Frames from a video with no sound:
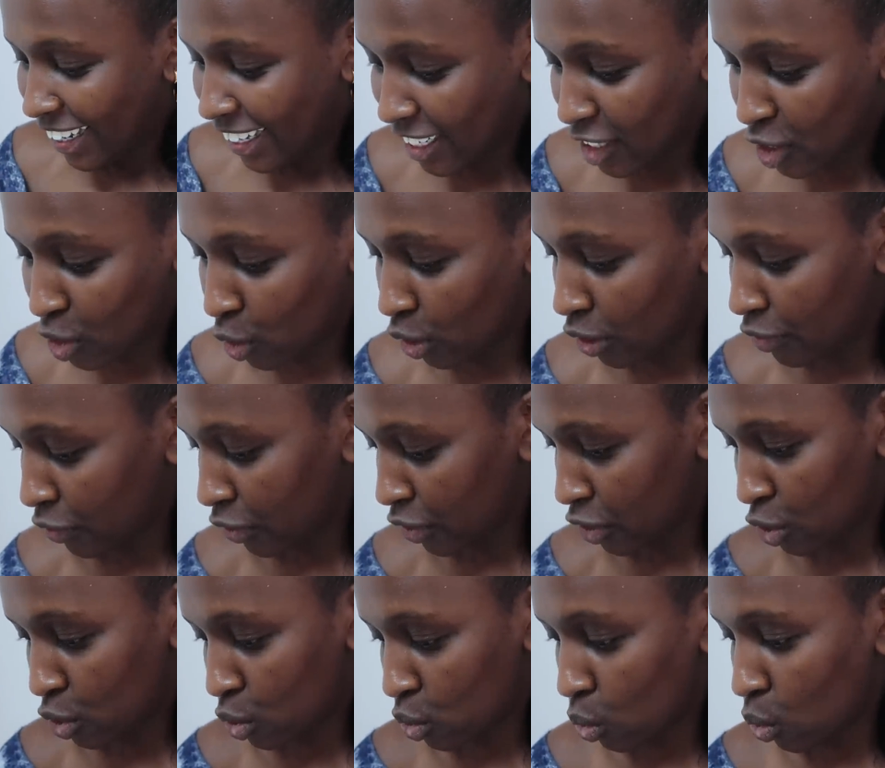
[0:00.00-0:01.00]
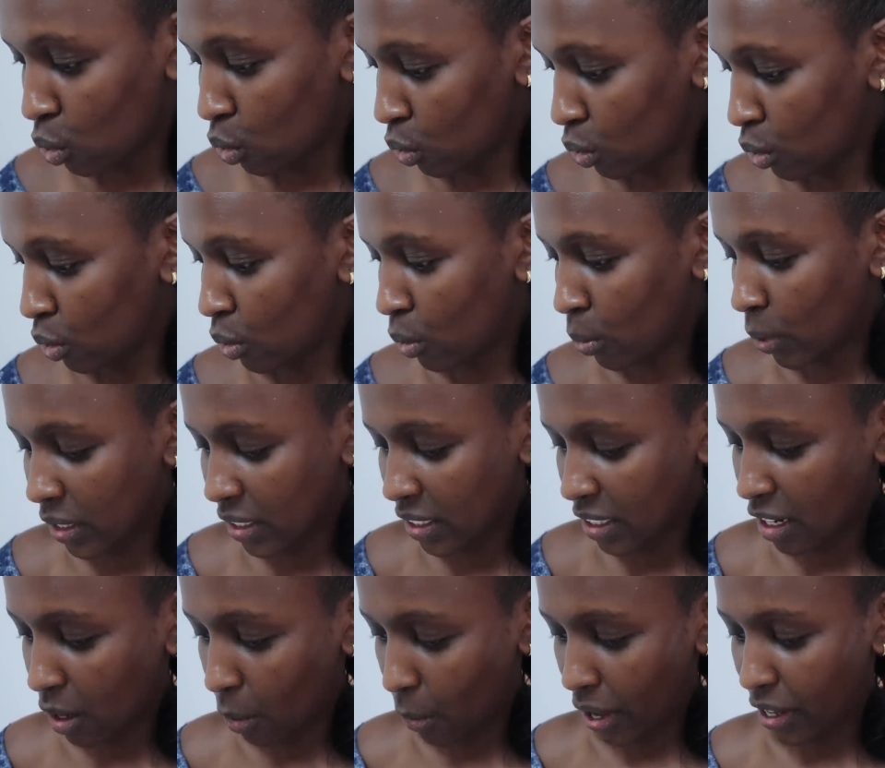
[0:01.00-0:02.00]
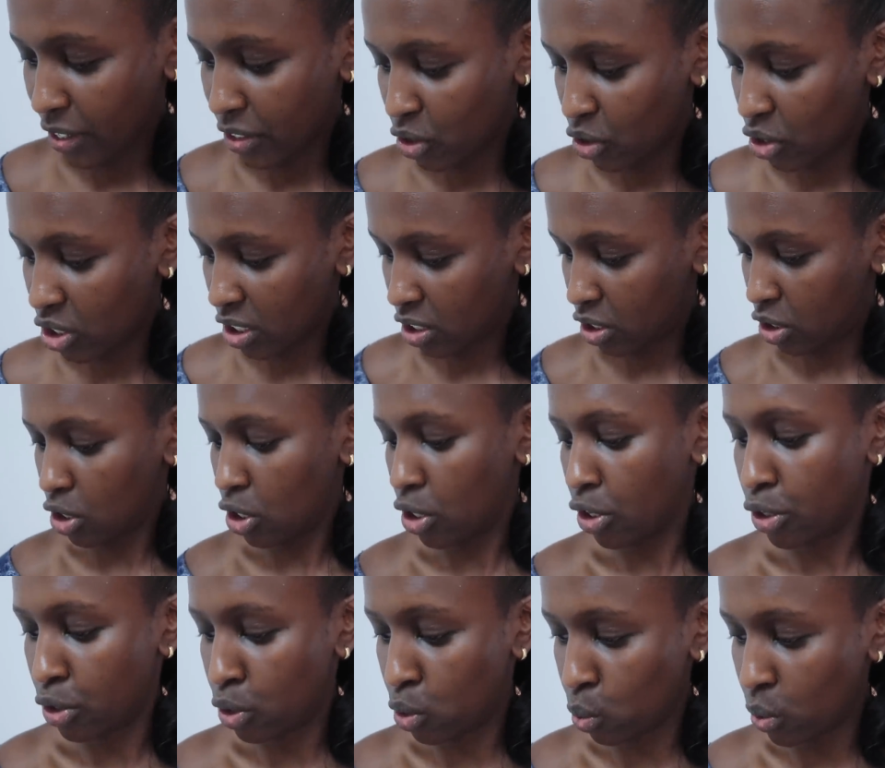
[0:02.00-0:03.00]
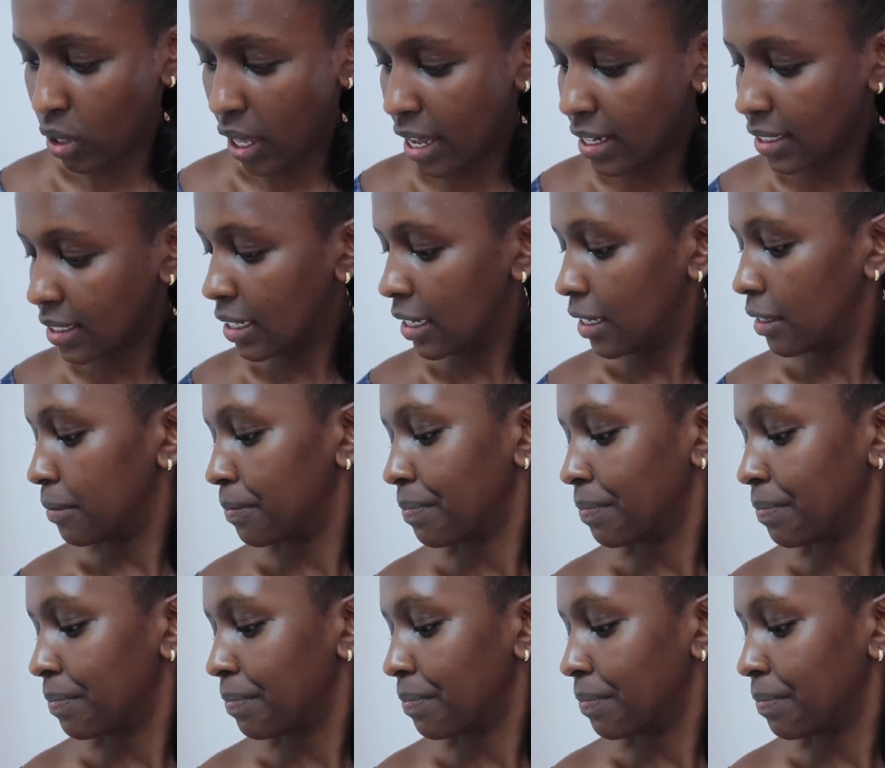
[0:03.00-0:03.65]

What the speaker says: It is good for the soul once in a while to just do that.